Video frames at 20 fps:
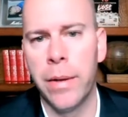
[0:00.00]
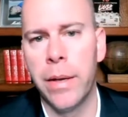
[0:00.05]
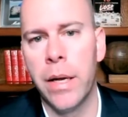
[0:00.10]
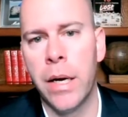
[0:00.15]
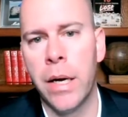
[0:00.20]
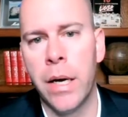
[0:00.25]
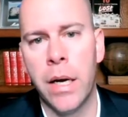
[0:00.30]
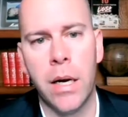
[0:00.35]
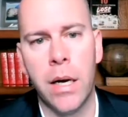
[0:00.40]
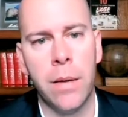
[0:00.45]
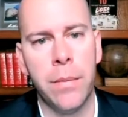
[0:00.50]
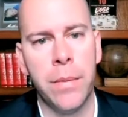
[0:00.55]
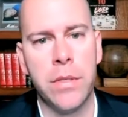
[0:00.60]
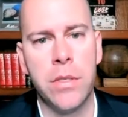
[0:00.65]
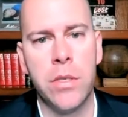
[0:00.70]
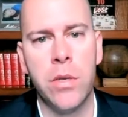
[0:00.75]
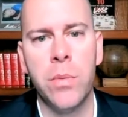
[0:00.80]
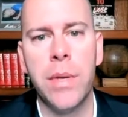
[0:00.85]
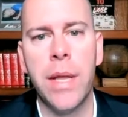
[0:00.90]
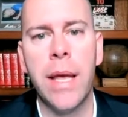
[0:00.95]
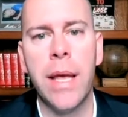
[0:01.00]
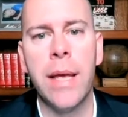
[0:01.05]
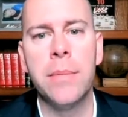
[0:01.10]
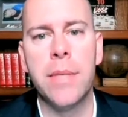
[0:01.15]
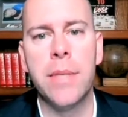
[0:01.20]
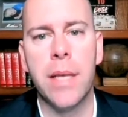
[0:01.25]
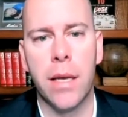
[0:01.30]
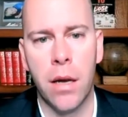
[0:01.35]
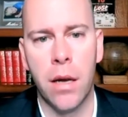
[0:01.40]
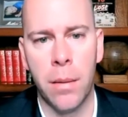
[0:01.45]
the two names
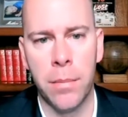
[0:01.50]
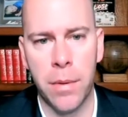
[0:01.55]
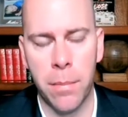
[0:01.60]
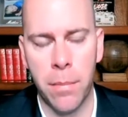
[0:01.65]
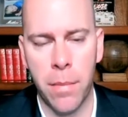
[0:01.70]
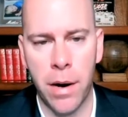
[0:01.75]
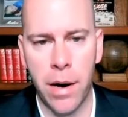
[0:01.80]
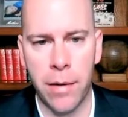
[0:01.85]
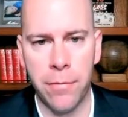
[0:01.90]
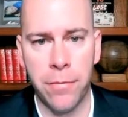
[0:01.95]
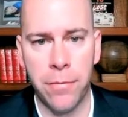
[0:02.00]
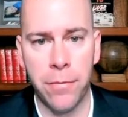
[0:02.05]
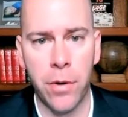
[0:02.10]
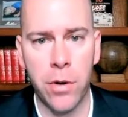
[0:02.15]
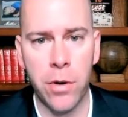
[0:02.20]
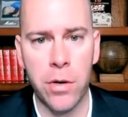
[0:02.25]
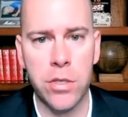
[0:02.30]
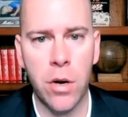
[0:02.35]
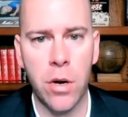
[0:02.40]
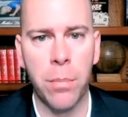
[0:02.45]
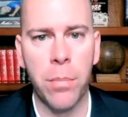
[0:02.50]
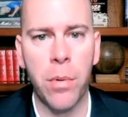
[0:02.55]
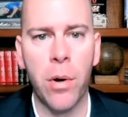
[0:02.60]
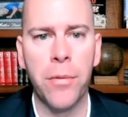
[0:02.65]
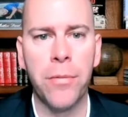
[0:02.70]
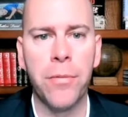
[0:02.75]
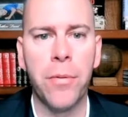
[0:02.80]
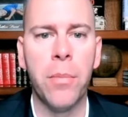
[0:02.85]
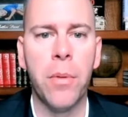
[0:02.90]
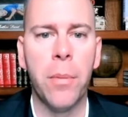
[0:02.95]
that come to mind first are
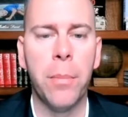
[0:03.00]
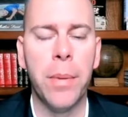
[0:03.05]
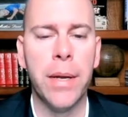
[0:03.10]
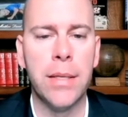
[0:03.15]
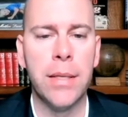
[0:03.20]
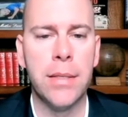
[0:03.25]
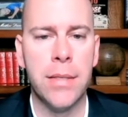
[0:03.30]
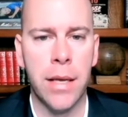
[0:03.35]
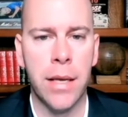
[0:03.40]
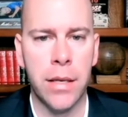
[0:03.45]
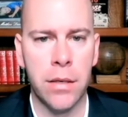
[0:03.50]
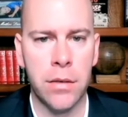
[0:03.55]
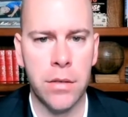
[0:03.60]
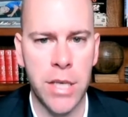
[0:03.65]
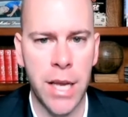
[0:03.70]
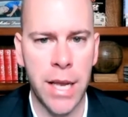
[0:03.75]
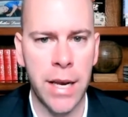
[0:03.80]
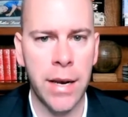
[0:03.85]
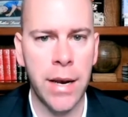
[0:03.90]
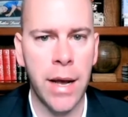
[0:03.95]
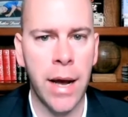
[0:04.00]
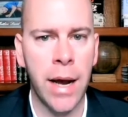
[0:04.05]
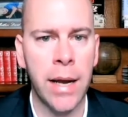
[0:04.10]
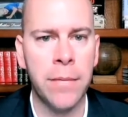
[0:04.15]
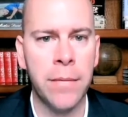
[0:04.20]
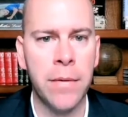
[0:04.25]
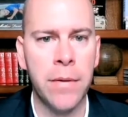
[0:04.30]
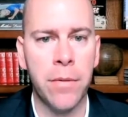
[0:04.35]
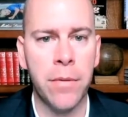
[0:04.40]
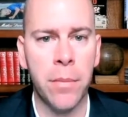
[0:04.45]
both from the Big Ten: Jaden
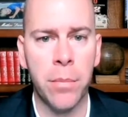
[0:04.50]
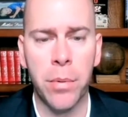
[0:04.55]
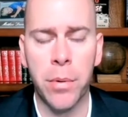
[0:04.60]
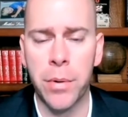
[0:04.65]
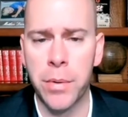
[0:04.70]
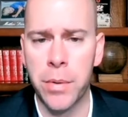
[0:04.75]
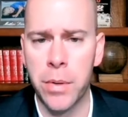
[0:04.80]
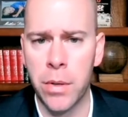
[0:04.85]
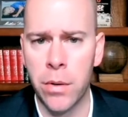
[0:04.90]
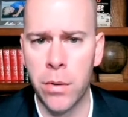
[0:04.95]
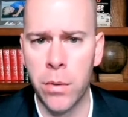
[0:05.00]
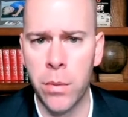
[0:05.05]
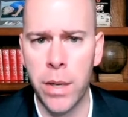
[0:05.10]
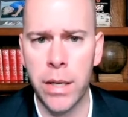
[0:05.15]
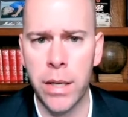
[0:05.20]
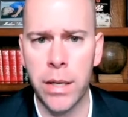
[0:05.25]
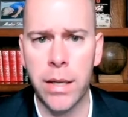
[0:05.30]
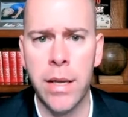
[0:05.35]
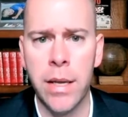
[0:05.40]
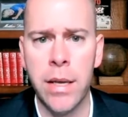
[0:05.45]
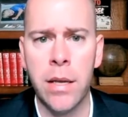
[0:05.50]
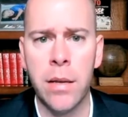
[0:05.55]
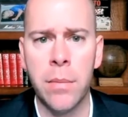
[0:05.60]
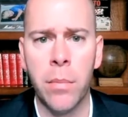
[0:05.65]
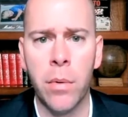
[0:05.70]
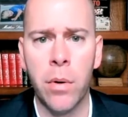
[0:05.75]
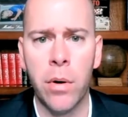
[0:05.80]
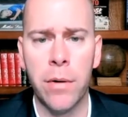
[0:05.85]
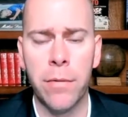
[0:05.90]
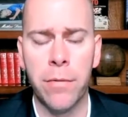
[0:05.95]
Ivey from Purdue and Keegan
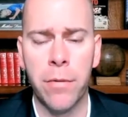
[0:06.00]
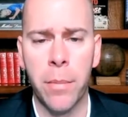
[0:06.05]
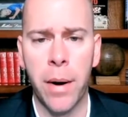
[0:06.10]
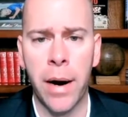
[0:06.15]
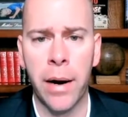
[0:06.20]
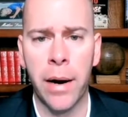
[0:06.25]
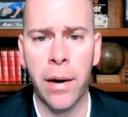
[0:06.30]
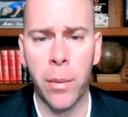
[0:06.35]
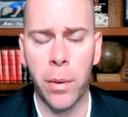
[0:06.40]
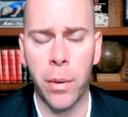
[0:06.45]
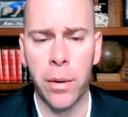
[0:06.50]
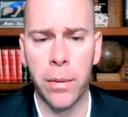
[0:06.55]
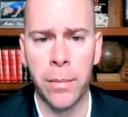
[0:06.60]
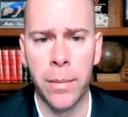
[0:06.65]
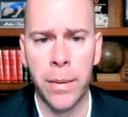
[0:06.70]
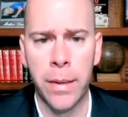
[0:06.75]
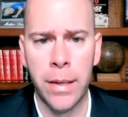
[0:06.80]
Murray from Iowa.